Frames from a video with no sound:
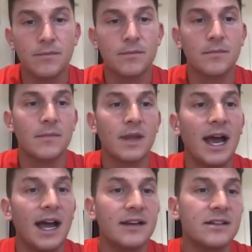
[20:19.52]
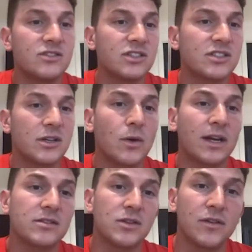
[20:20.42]
And just a quick
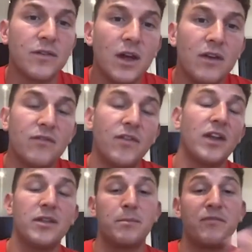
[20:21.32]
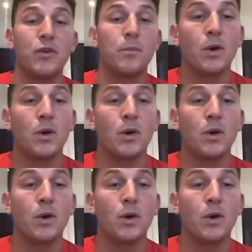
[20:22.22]
sort of further few points